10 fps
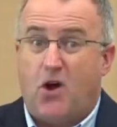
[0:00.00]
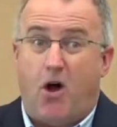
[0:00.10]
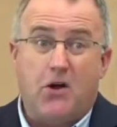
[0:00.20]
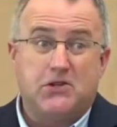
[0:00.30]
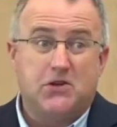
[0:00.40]

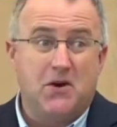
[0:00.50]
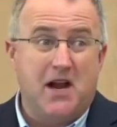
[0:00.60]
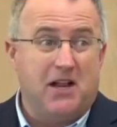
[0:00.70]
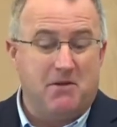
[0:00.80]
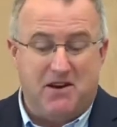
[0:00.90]
also an
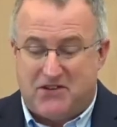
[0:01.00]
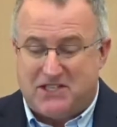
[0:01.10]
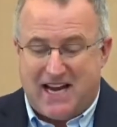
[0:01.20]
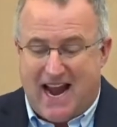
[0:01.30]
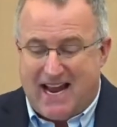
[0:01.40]
element of
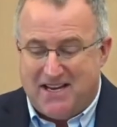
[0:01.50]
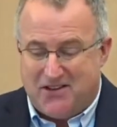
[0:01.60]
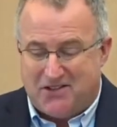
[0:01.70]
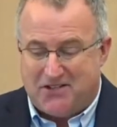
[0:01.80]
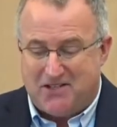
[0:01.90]

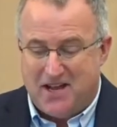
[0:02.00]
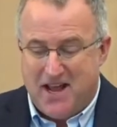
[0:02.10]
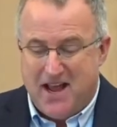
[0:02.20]
sadness